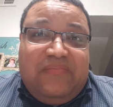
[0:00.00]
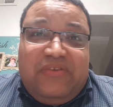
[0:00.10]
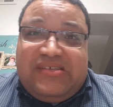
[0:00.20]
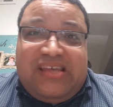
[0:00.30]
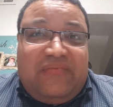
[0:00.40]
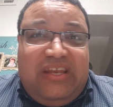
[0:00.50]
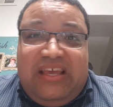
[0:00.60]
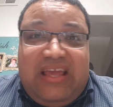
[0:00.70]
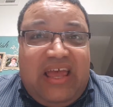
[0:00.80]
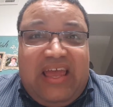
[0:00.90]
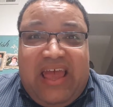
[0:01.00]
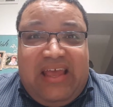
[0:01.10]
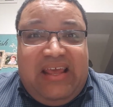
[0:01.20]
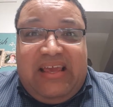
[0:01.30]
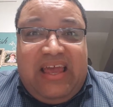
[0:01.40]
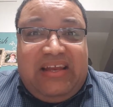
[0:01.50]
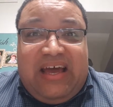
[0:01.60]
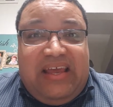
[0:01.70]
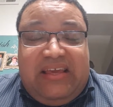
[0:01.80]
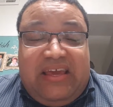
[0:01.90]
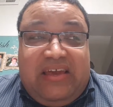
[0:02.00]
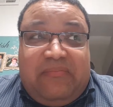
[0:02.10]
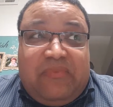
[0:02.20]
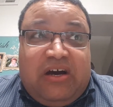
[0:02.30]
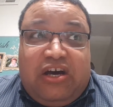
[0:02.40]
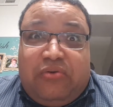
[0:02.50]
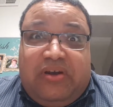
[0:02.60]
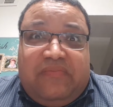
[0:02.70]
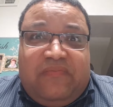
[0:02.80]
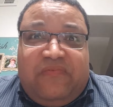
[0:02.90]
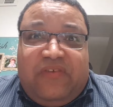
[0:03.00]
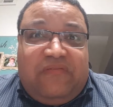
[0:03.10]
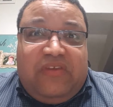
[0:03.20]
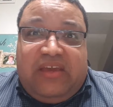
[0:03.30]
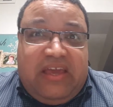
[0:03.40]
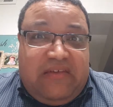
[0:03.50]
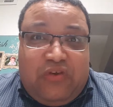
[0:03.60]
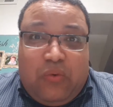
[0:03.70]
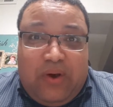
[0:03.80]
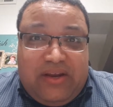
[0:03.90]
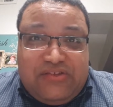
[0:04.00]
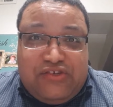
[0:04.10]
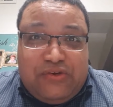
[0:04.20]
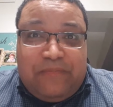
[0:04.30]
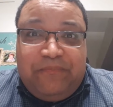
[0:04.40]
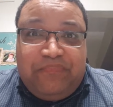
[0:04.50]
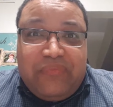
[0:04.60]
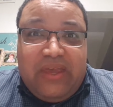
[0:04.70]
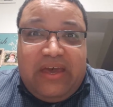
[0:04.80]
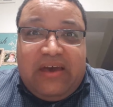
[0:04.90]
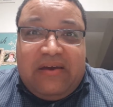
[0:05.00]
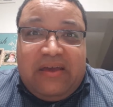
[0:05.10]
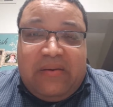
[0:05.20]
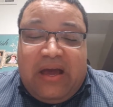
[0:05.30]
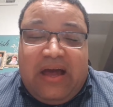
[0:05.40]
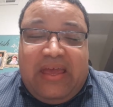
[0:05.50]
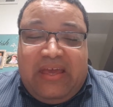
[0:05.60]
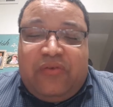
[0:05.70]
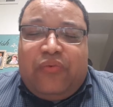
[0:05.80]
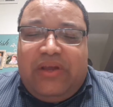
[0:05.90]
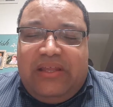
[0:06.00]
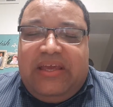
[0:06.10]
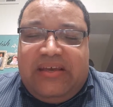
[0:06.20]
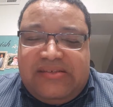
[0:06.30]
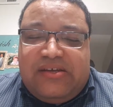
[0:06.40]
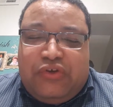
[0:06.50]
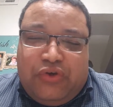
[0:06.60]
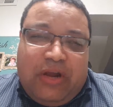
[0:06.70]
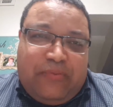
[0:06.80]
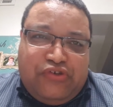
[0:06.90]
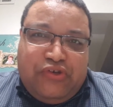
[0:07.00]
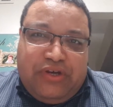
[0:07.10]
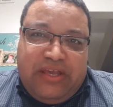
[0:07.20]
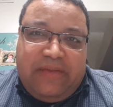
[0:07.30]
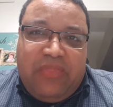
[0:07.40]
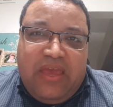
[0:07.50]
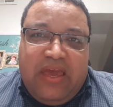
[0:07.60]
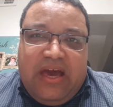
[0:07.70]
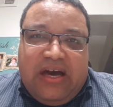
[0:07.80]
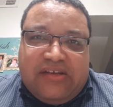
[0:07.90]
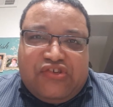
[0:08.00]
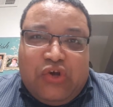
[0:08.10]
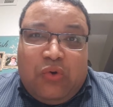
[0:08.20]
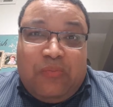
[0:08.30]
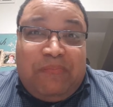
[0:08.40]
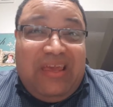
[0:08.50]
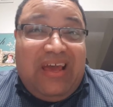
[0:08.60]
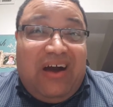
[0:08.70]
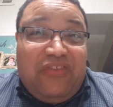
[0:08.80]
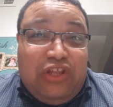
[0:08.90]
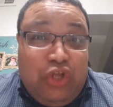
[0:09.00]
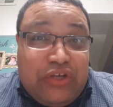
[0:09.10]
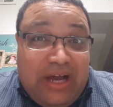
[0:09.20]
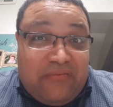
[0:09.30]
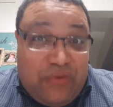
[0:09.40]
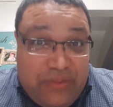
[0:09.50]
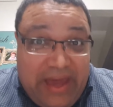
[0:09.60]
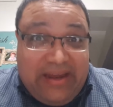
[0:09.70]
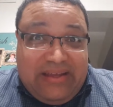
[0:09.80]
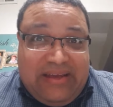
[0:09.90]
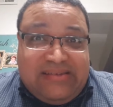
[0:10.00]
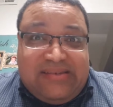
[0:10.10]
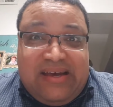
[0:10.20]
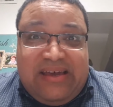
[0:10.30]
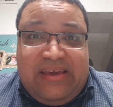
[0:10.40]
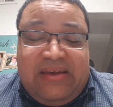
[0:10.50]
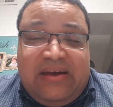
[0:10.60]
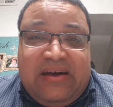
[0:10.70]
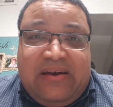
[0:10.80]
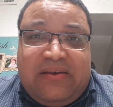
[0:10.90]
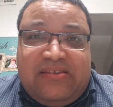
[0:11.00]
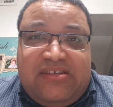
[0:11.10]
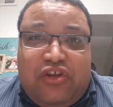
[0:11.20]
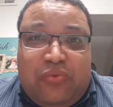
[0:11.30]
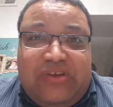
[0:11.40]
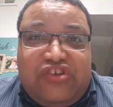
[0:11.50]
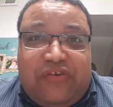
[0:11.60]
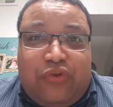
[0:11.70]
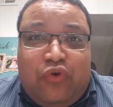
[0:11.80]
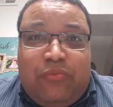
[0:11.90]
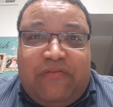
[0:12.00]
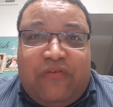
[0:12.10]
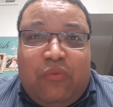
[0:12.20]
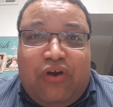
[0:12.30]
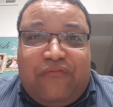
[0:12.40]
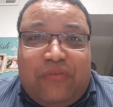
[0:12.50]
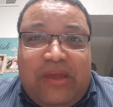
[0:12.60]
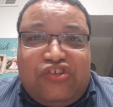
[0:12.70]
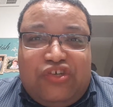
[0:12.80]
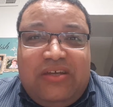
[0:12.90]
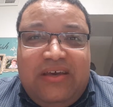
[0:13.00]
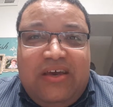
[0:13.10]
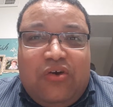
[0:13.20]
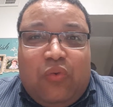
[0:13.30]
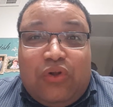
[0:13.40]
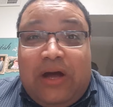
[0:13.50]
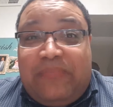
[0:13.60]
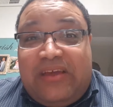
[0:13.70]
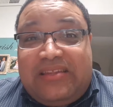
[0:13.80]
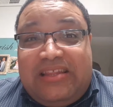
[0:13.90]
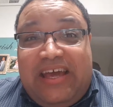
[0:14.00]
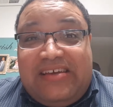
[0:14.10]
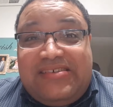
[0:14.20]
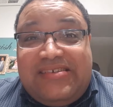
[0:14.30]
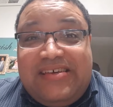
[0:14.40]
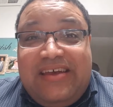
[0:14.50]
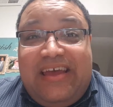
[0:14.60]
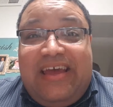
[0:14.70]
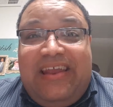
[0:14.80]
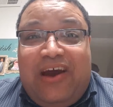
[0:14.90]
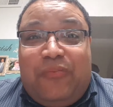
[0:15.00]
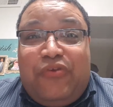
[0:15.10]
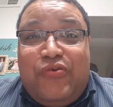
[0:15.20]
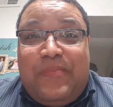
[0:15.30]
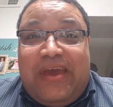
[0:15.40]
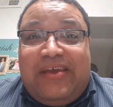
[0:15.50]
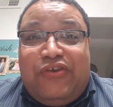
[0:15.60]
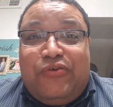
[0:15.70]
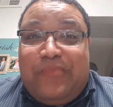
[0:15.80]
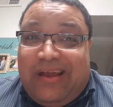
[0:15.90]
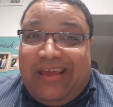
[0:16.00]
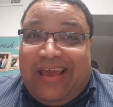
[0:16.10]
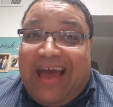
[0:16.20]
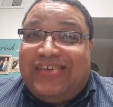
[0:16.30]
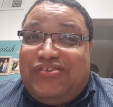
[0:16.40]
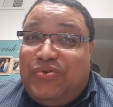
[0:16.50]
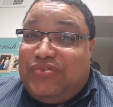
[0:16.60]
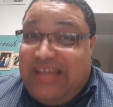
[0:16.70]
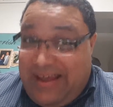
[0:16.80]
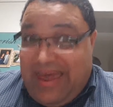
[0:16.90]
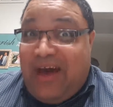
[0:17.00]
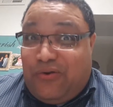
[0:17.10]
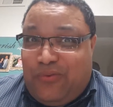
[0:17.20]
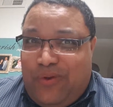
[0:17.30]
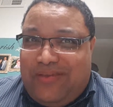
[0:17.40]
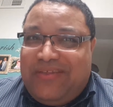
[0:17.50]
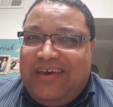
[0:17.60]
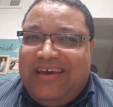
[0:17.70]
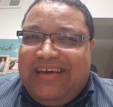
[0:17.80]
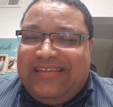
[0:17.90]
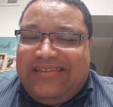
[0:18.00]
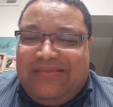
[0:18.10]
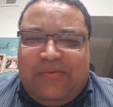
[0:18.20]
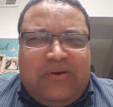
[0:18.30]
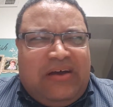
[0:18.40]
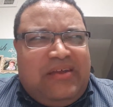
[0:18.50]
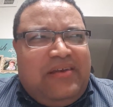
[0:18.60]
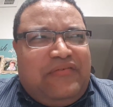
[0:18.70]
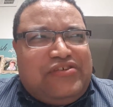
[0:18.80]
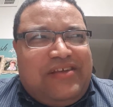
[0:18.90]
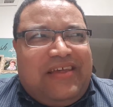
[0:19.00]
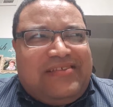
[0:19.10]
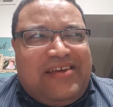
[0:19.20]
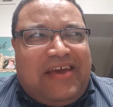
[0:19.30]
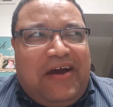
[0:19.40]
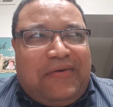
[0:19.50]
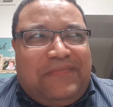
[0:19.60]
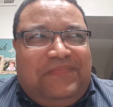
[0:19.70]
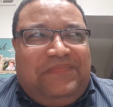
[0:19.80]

70k, 80k, 90k, 150k if you wanted to uh, it, it, really is a good opportunity. Uh, so be on the lookout for that as I uh, continue to reach out to Uber for more information. We'll update the links and help you make your money as you tech out with. I never said that, tech out.